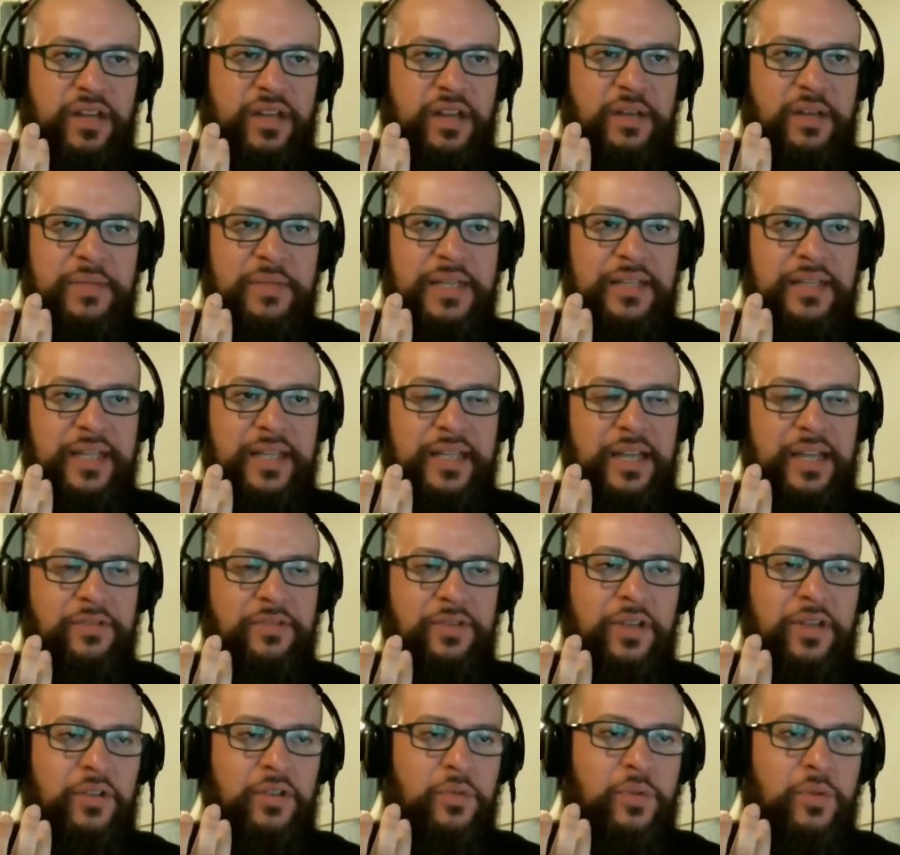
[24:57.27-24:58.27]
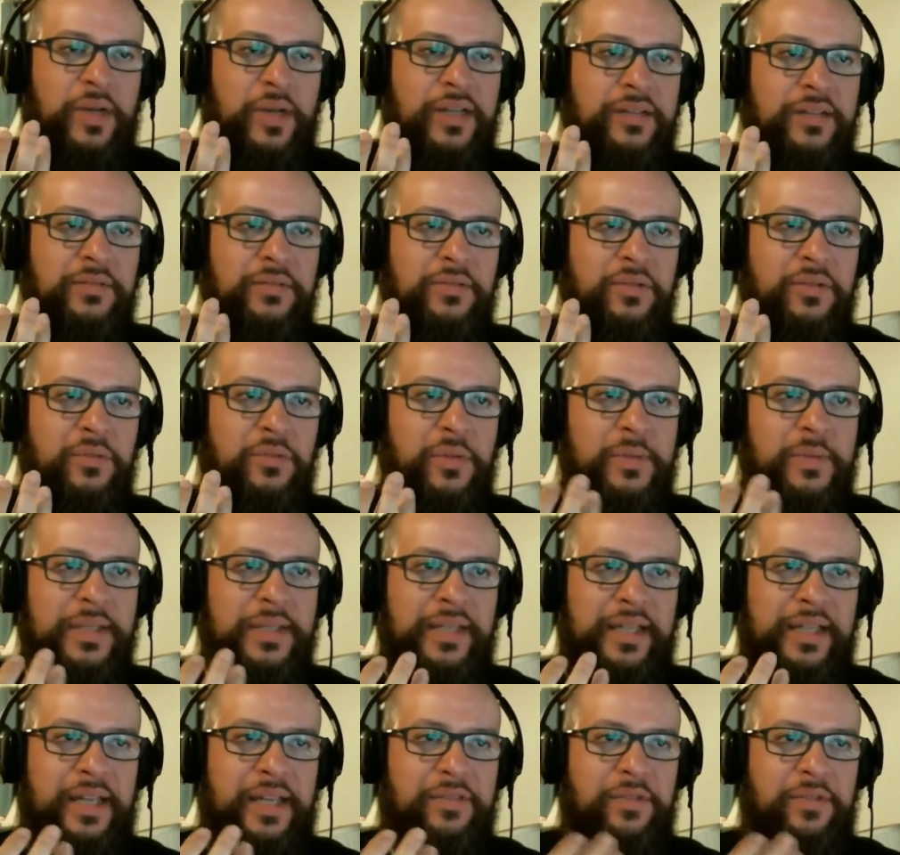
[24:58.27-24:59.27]
I mean, like every other one, or maybe
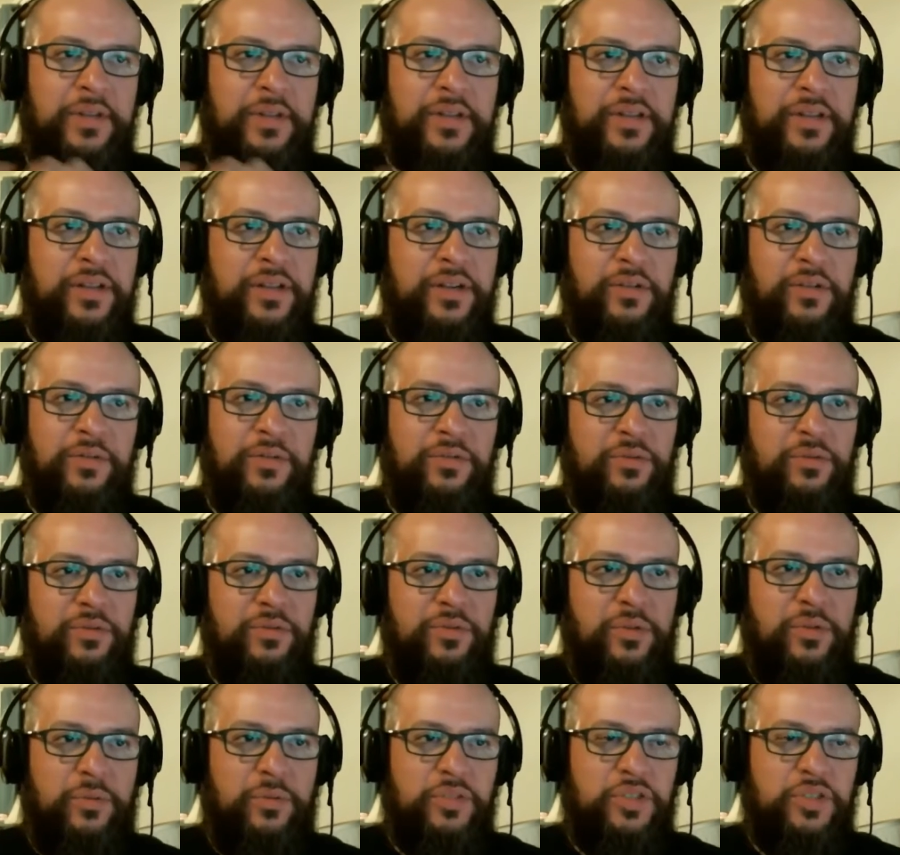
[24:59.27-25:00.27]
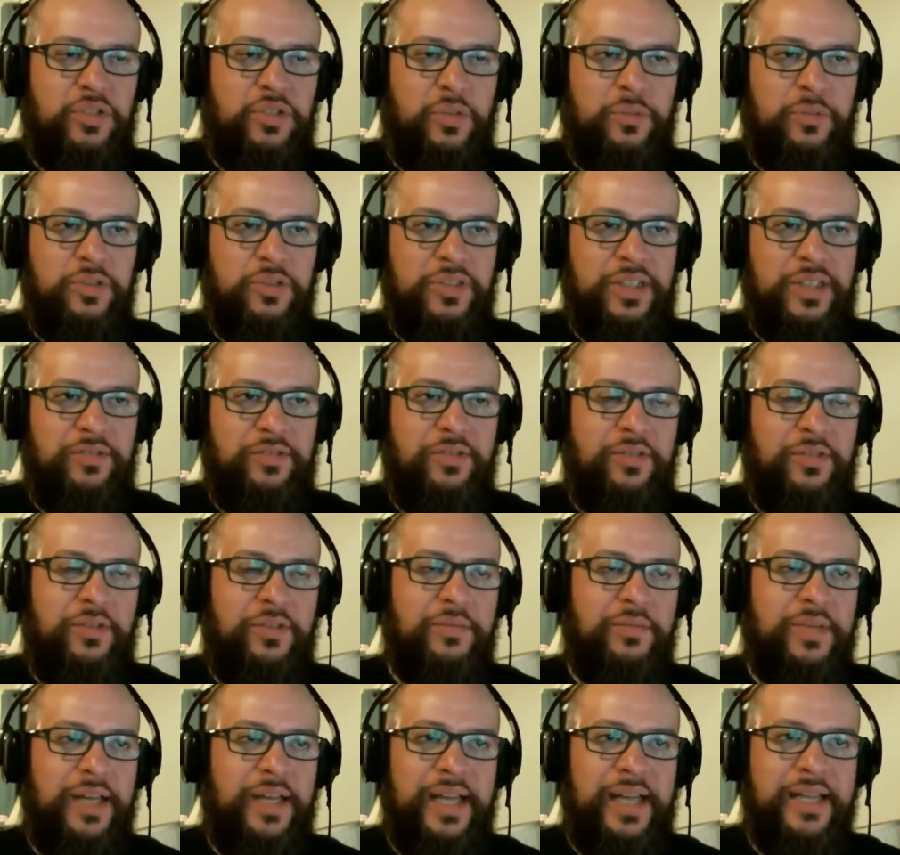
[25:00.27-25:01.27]
like every, you know, just almost
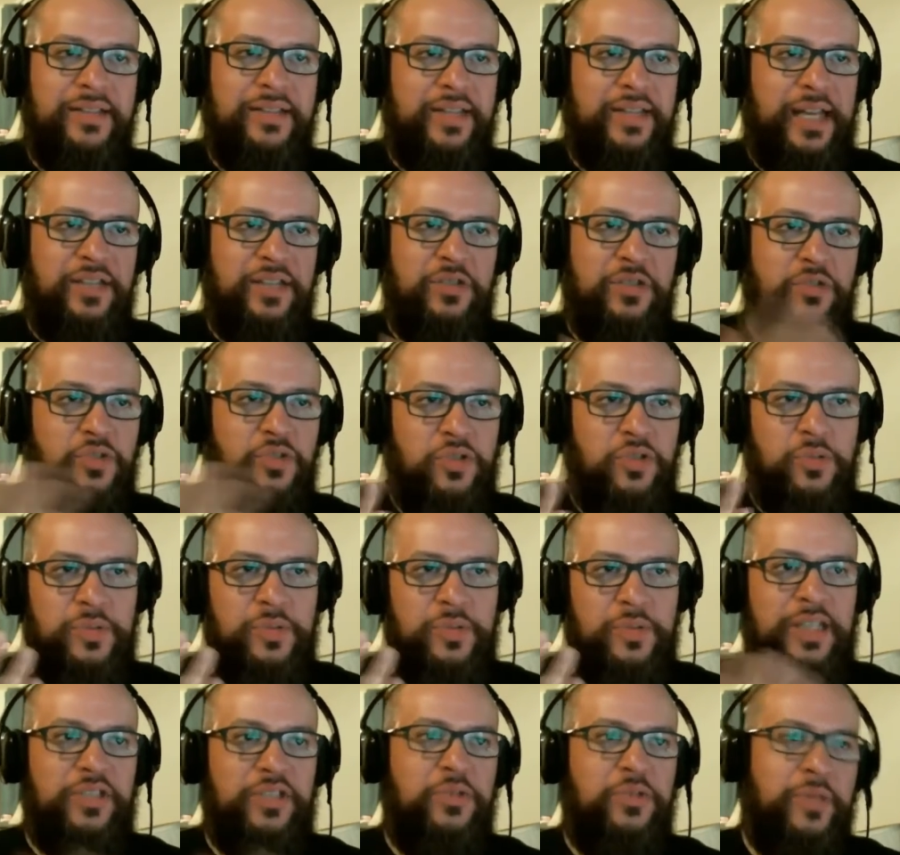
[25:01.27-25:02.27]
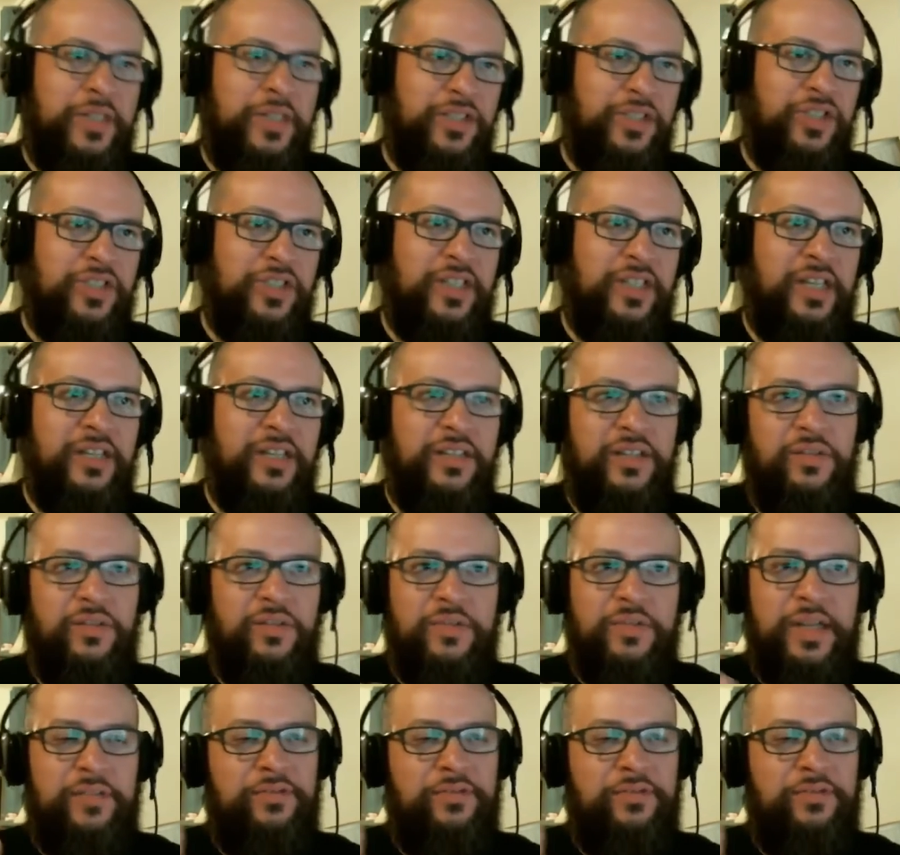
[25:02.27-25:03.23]
everyone is on YouTube, is on Twitch, is on, you know, Netflix,